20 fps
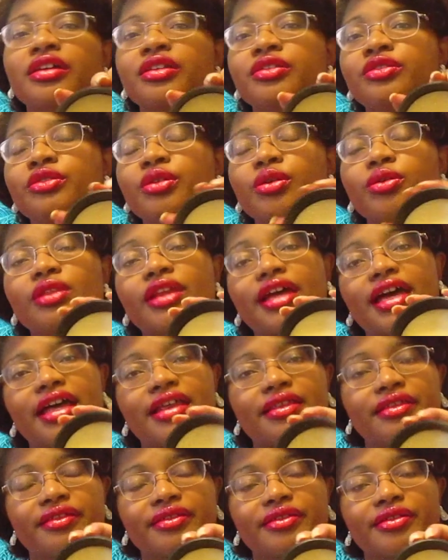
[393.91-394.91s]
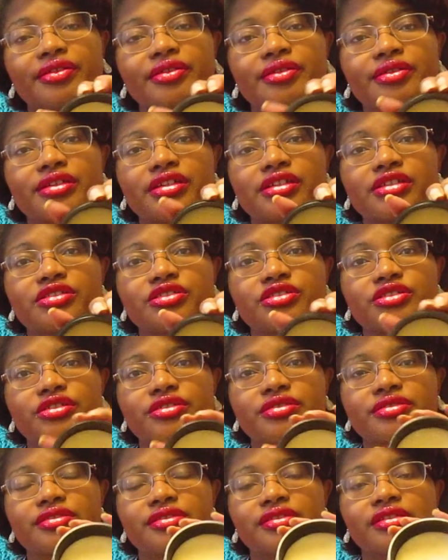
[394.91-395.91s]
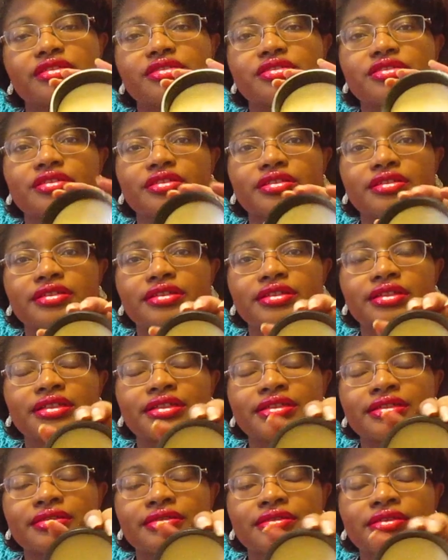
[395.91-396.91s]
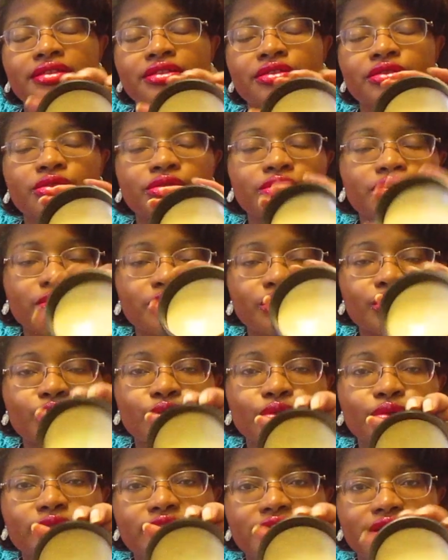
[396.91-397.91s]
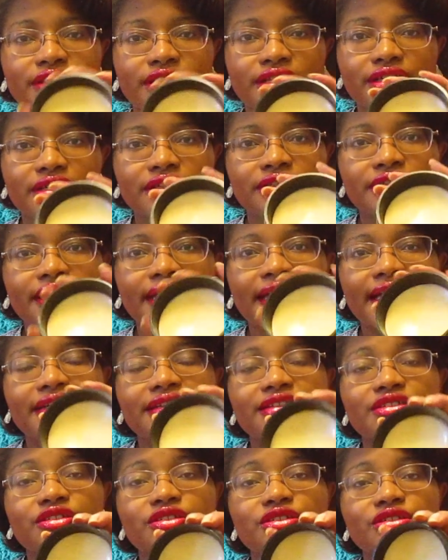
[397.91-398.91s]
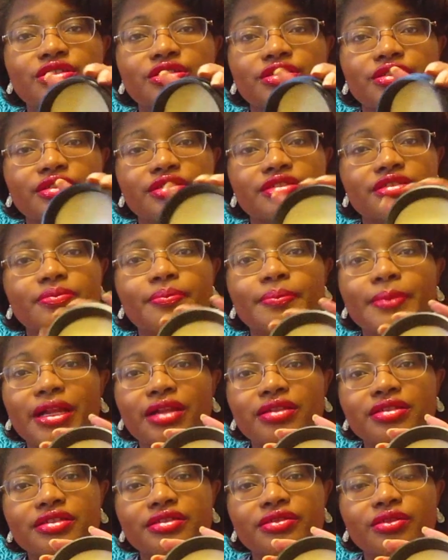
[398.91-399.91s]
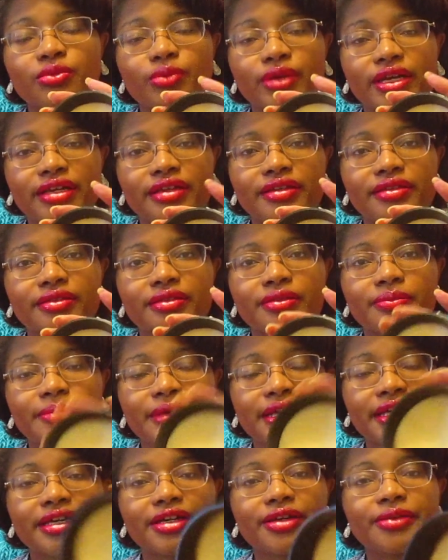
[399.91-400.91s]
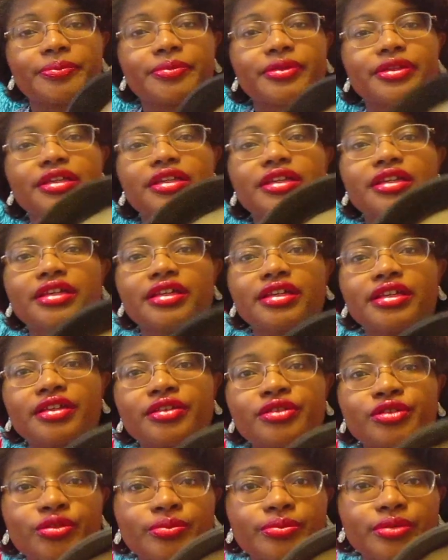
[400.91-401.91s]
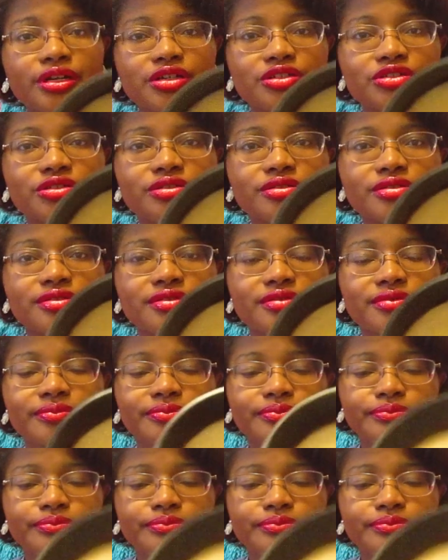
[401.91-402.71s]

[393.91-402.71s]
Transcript: No lather. It's just this gooey thing, and it just starts melting away the makeup in your brushes.